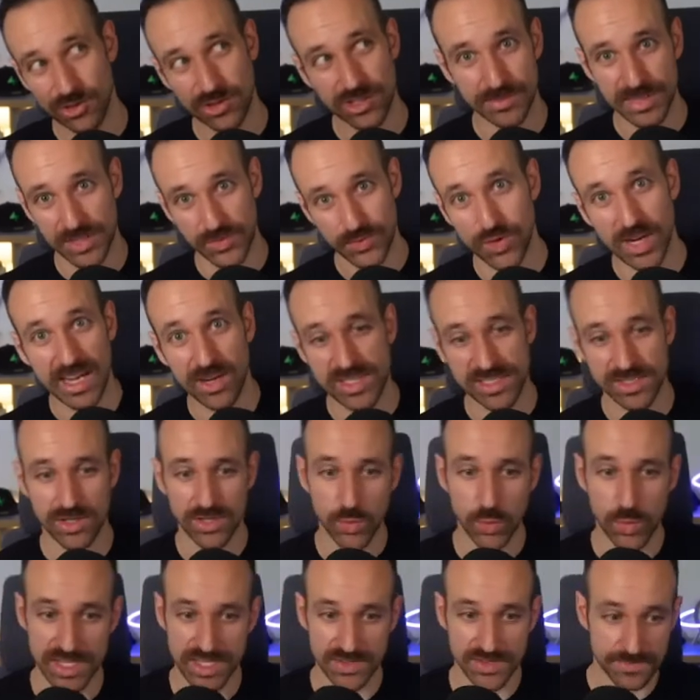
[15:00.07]
local build for iOS
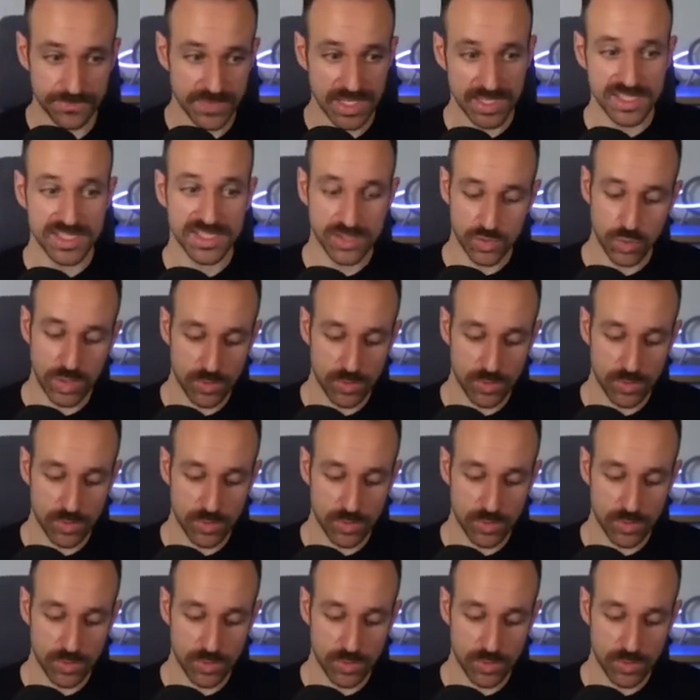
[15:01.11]
on Windows. So